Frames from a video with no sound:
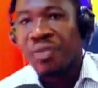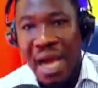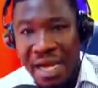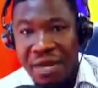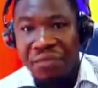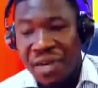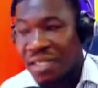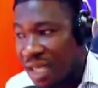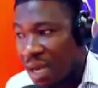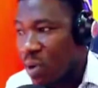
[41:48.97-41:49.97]
And then the
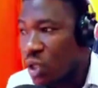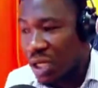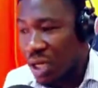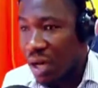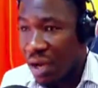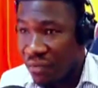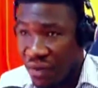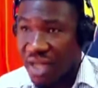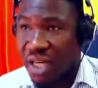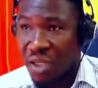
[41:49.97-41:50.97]
first time I would hear
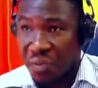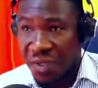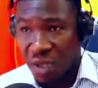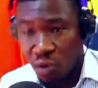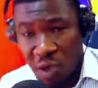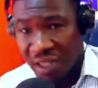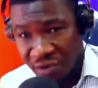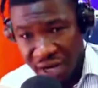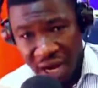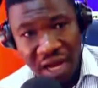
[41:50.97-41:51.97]
Evangelist Prince Edward
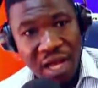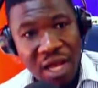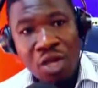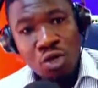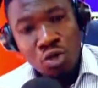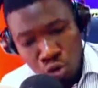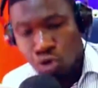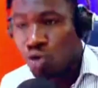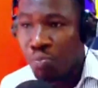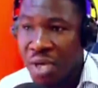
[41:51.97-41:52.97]
Saria, soon be
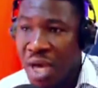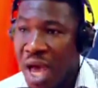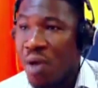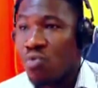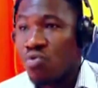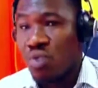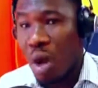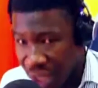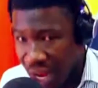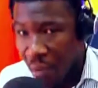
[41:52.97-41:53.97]
a de
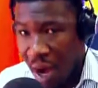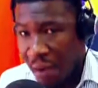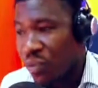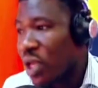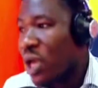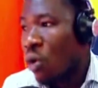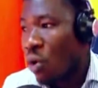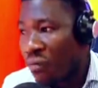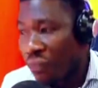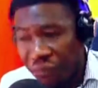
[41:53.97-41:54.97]
ma, or
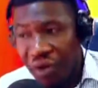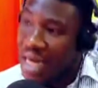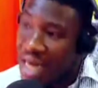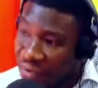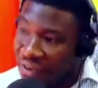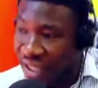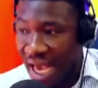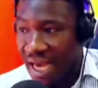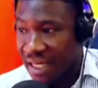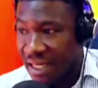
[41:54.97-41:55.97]
free the left
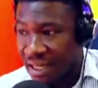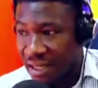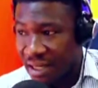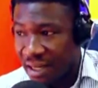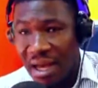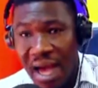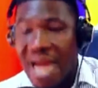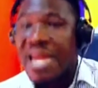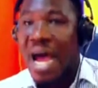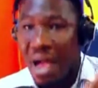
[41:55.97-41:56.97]
side, and
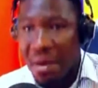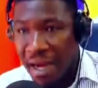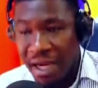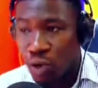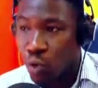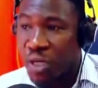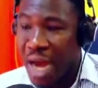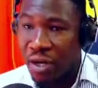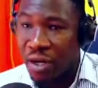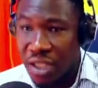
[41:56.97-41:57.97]
eba, it would dine in
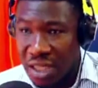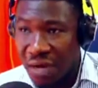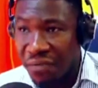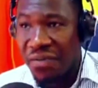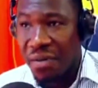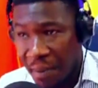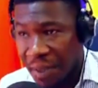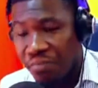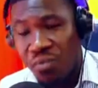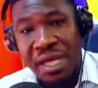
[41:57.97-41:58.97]
Finfi, mammy.
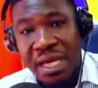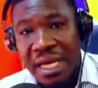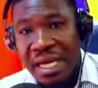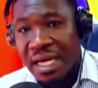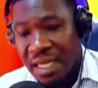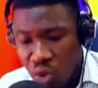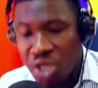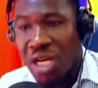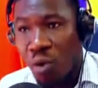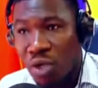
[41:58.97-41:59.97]
So would ya,
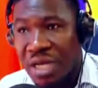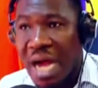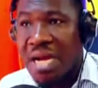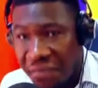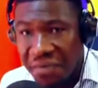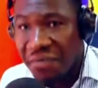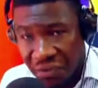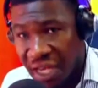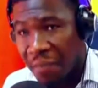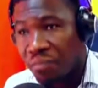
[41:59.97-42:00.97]
would dine in Finfi,
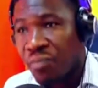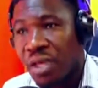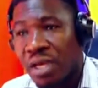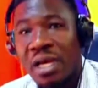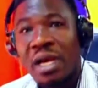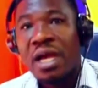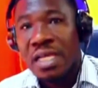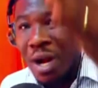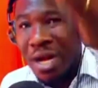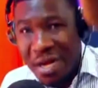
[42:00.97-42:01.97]
ya will
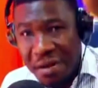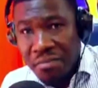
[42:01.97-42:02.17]
win him.